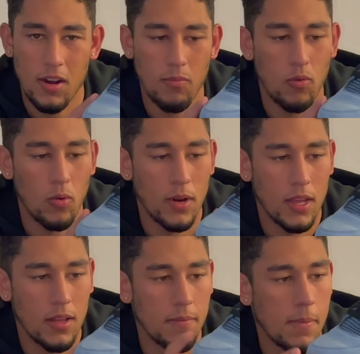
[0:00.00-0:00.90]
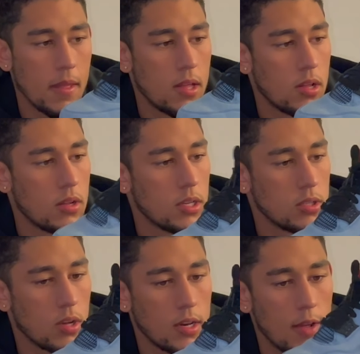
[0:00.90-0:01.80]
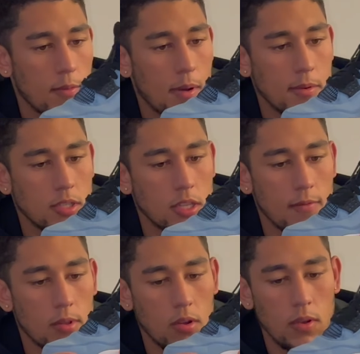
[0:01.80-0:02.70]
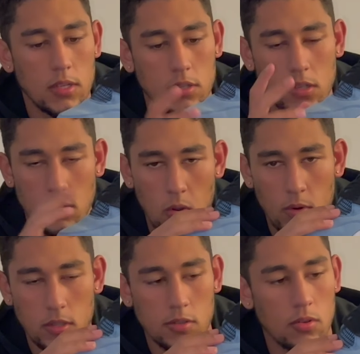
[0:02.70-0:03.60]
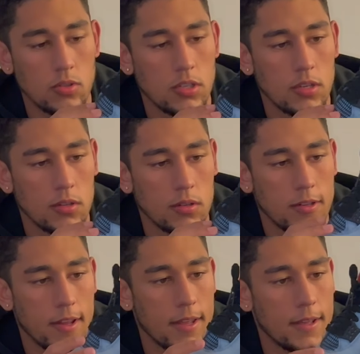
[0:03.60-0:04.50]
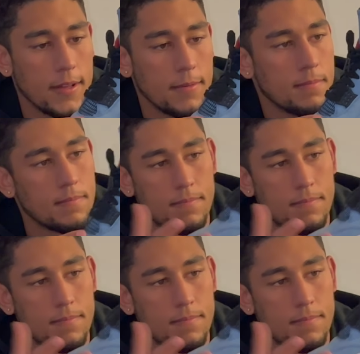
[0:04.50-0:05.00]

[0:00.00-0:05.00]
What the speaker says: up ruining it. So I'll definitely probably just leave it with the creases, throw in a sole shield, and